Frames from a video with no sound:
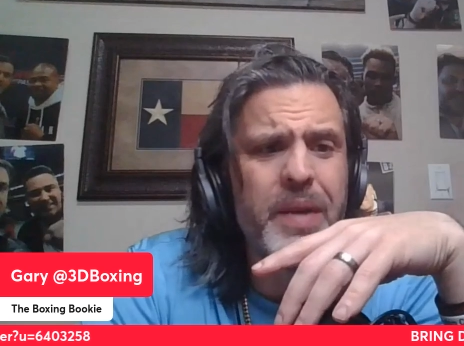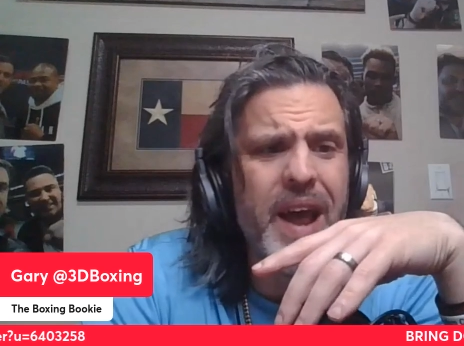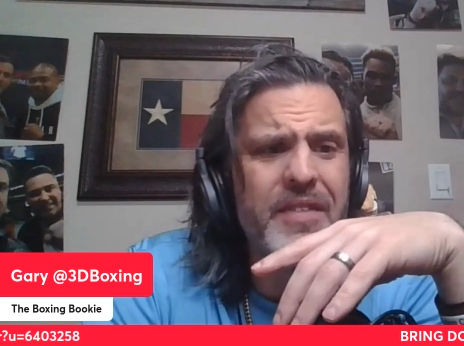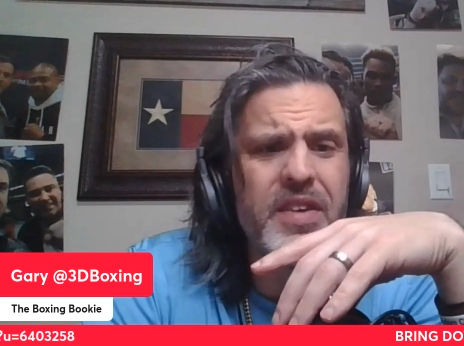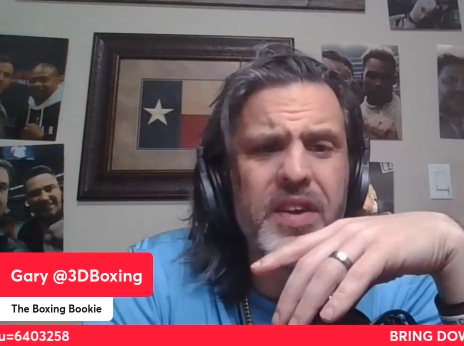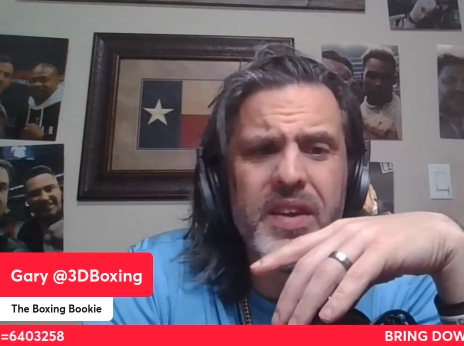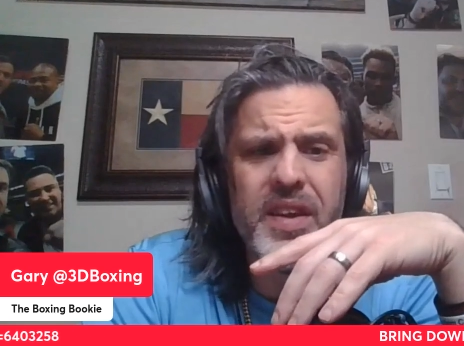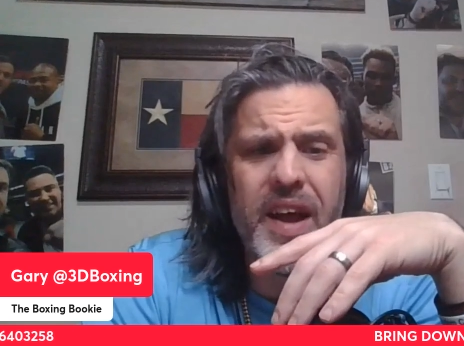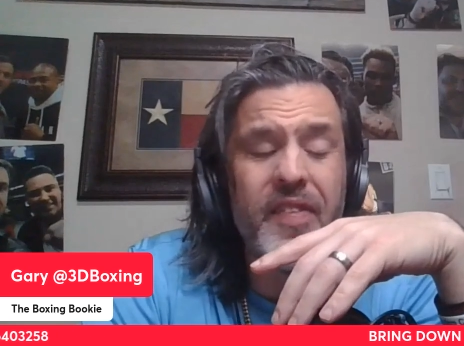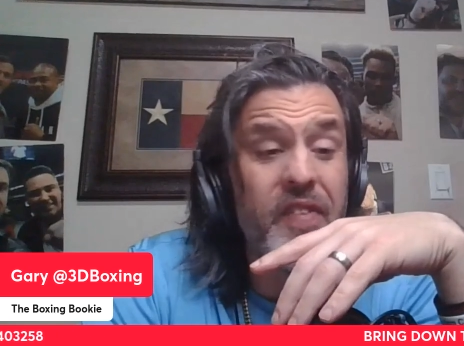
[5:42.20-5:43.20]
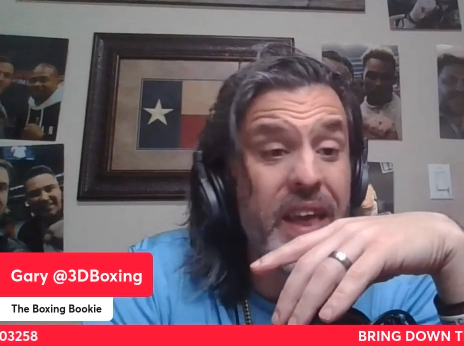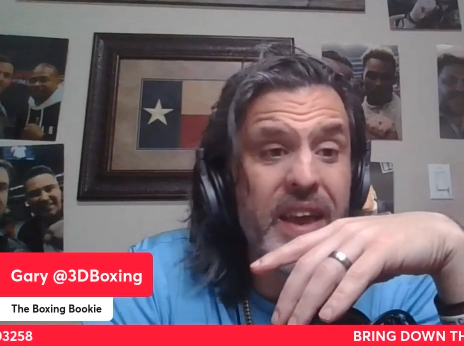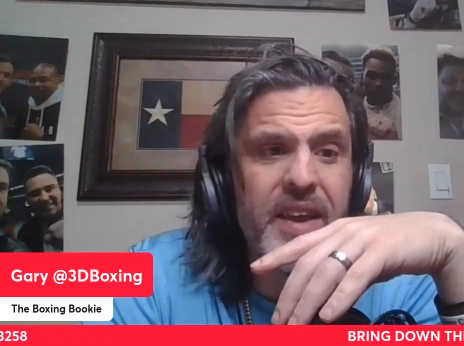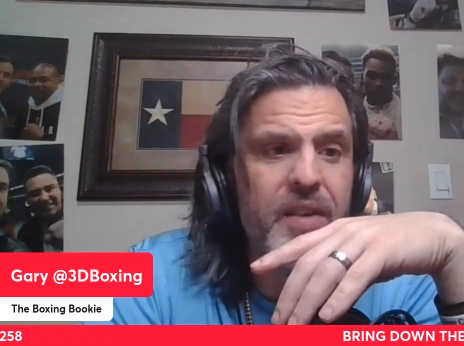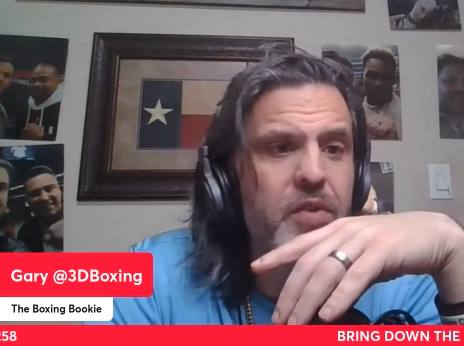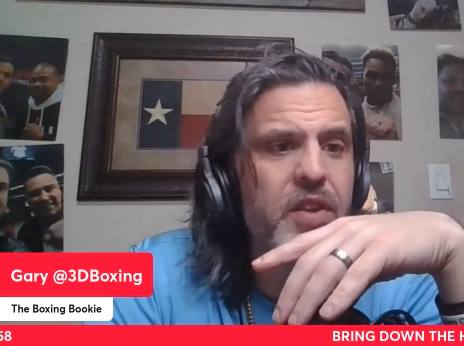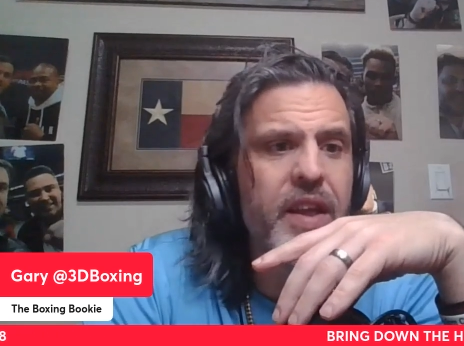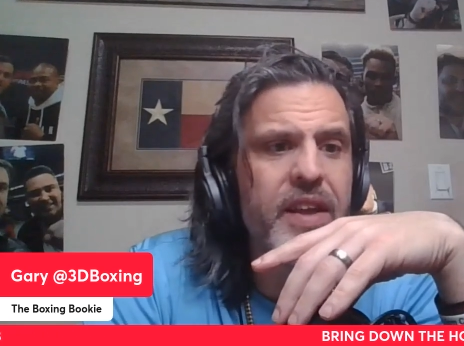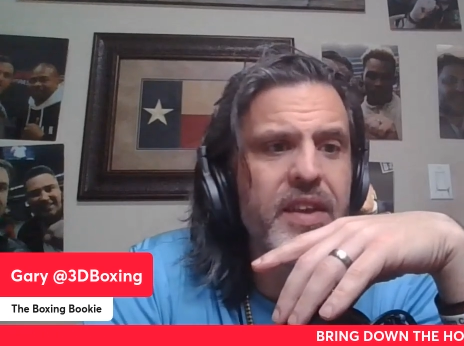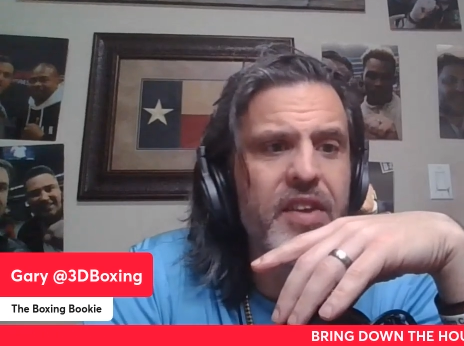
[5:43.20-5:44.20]
Speaker 1: but I haven't, I think, it was the
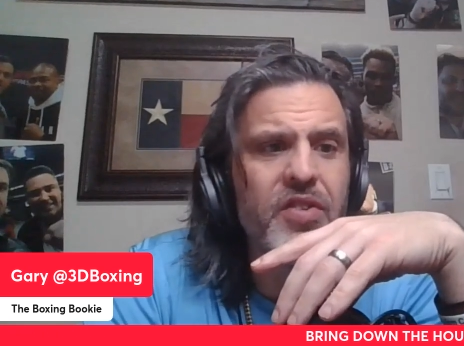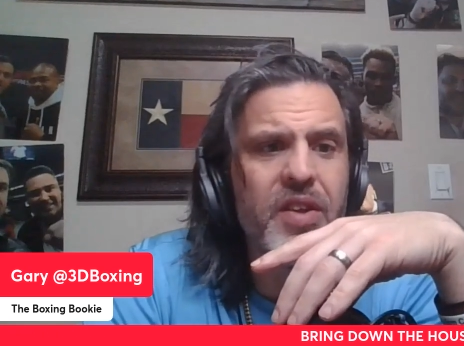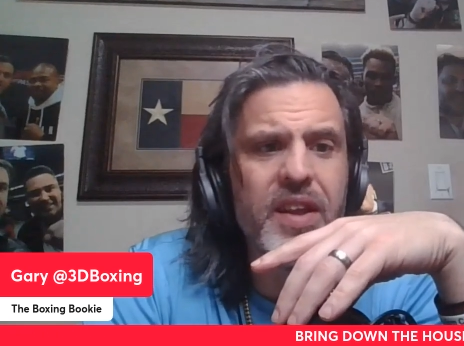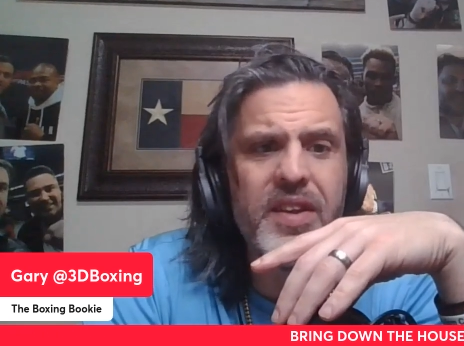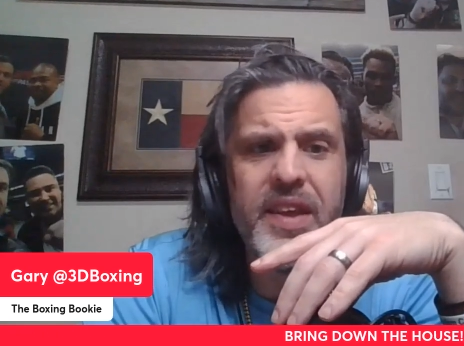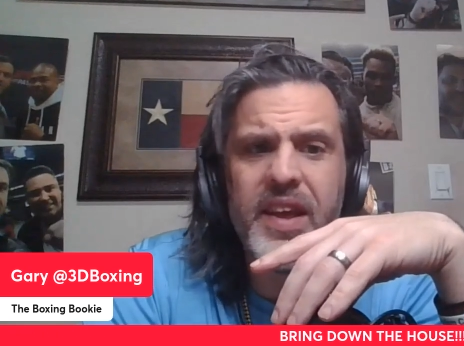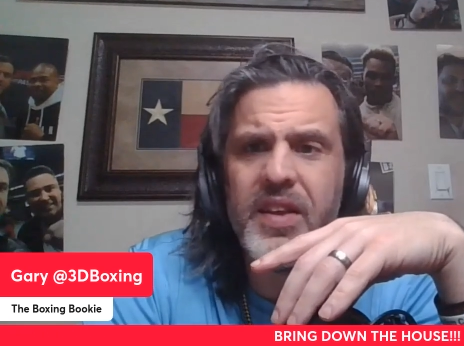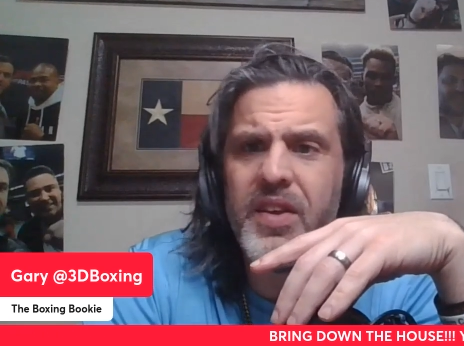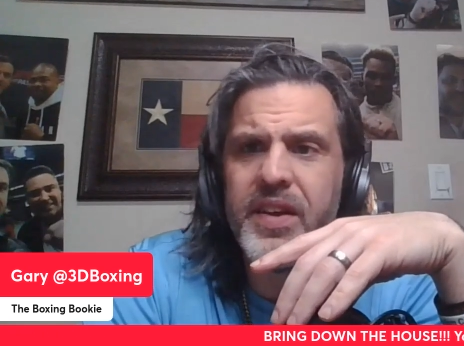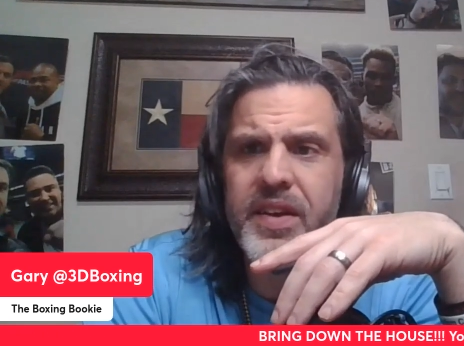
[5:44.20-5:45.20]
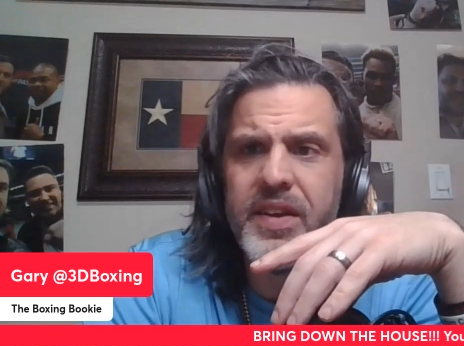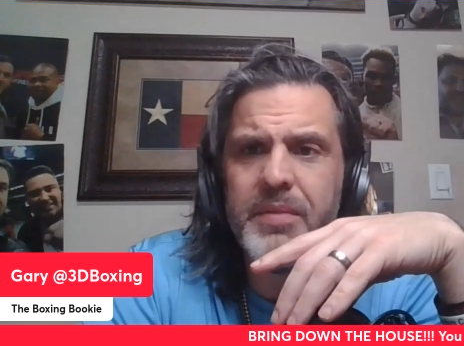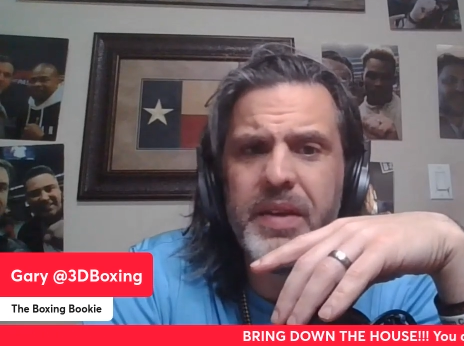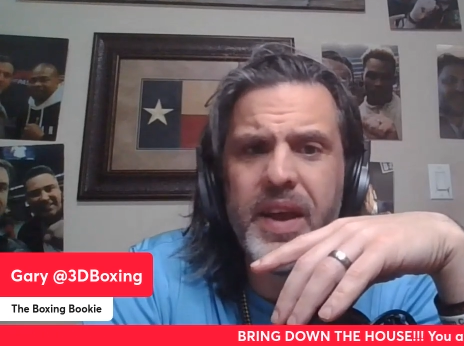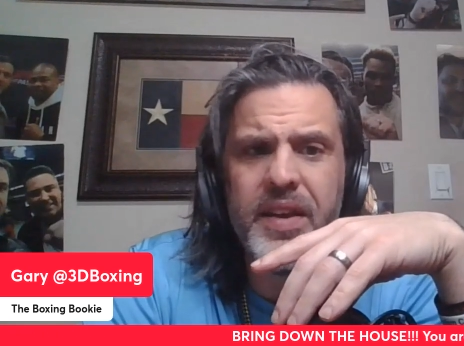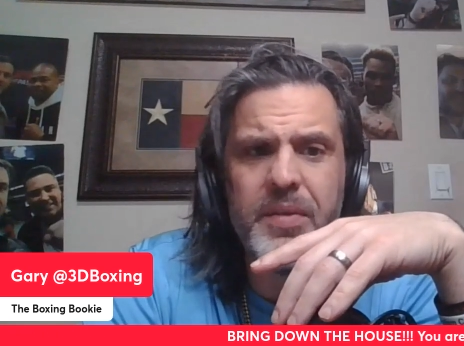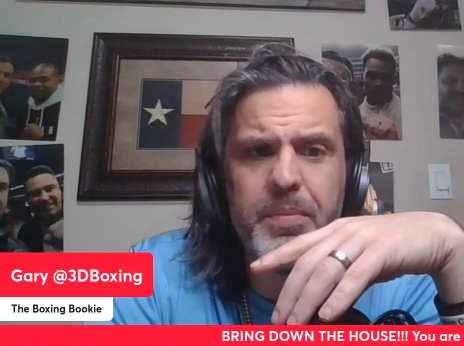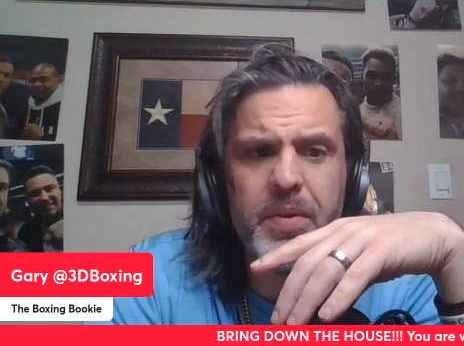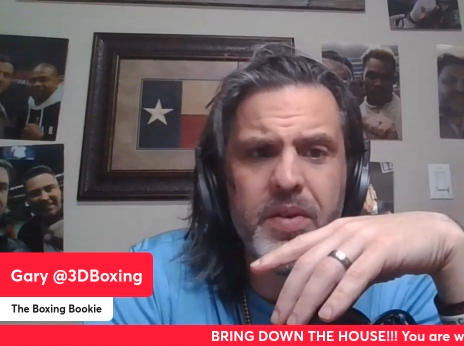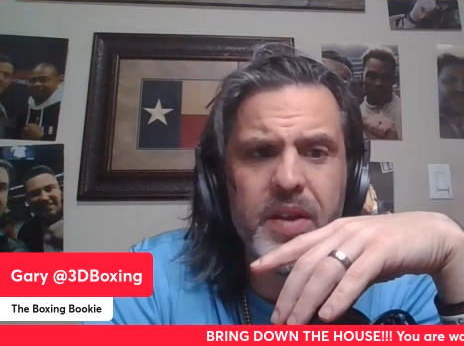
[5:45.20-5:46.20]
last I saw. Let's take a look. Let me get this
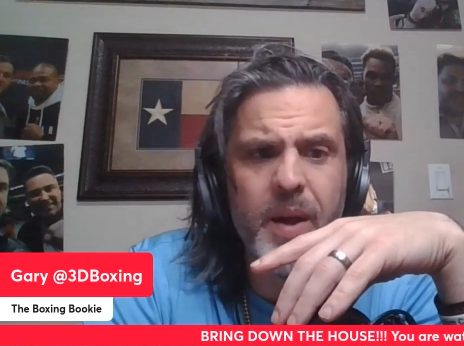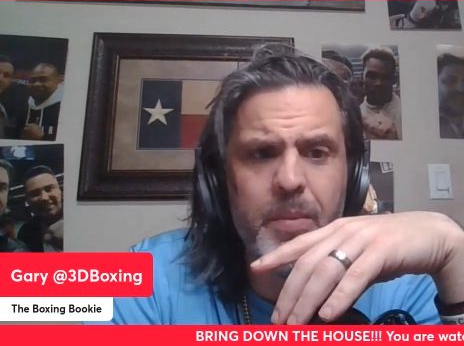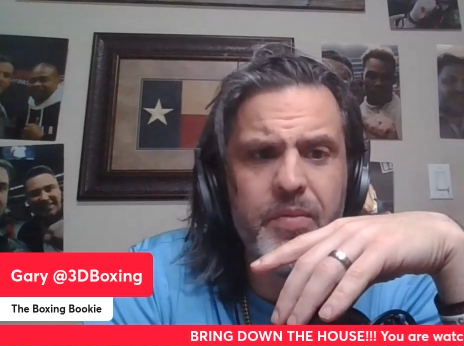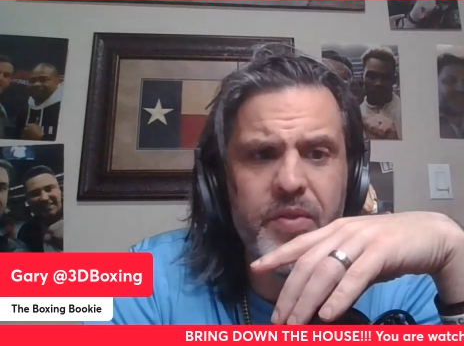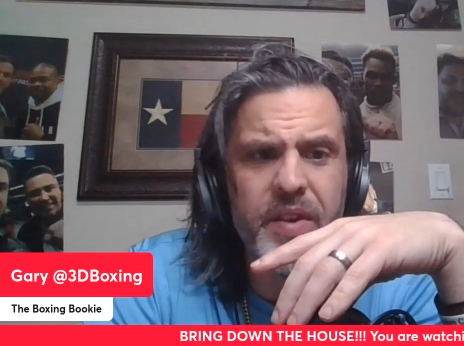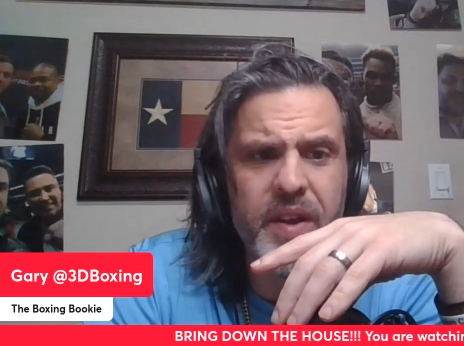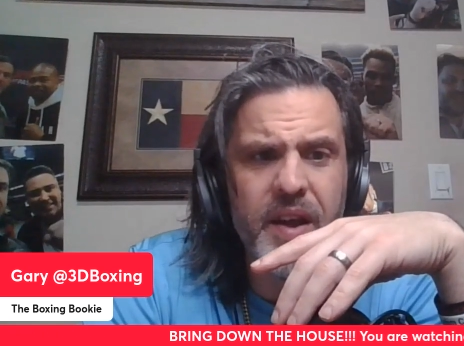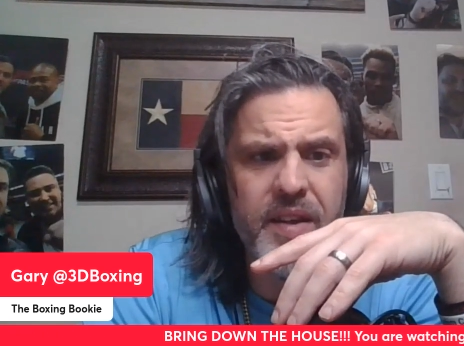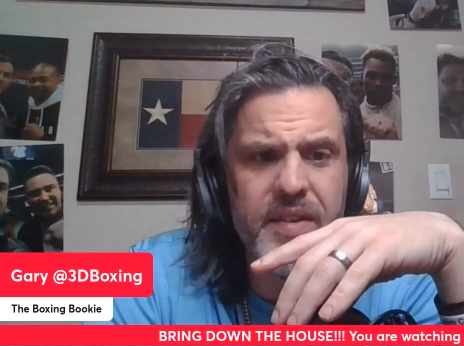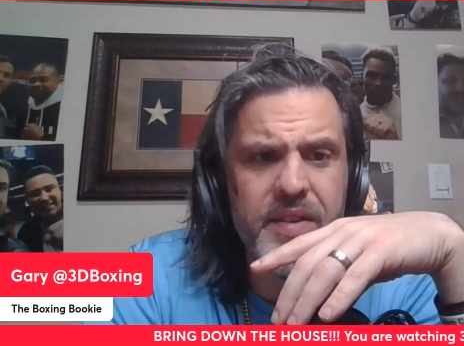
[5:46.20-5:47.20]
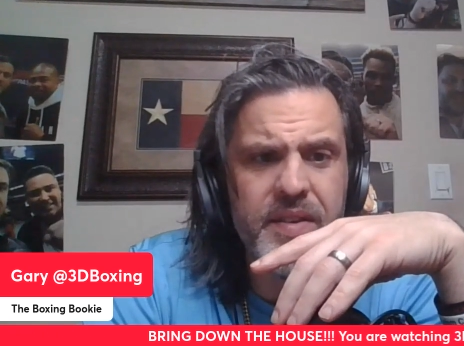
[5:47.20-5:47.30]
pulled up for y'all.